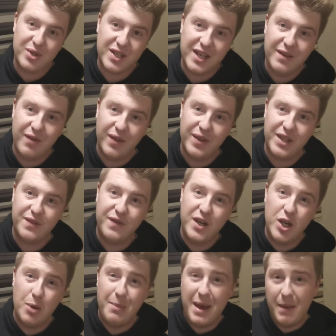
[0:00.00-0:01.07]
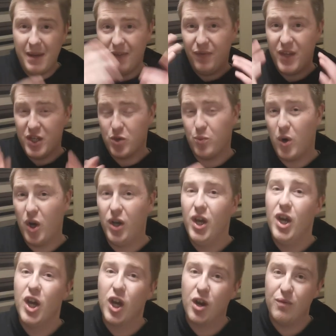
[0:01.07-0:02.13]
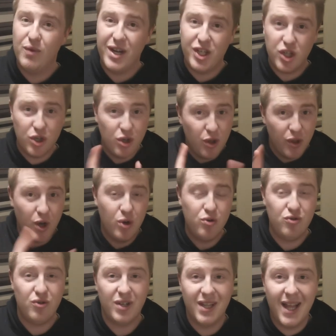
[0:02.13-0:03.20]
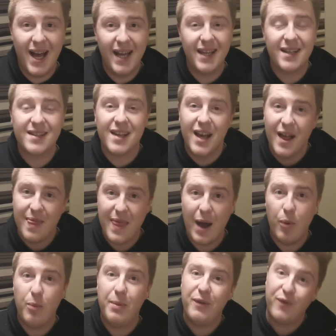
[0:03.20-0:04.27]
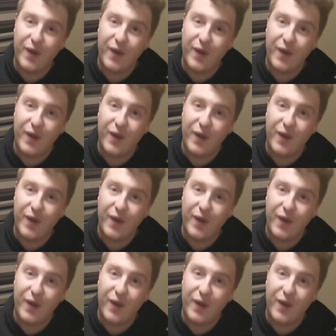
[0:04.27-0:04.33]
receive on this video. Maybe if this one can reach another 100 likes, that would be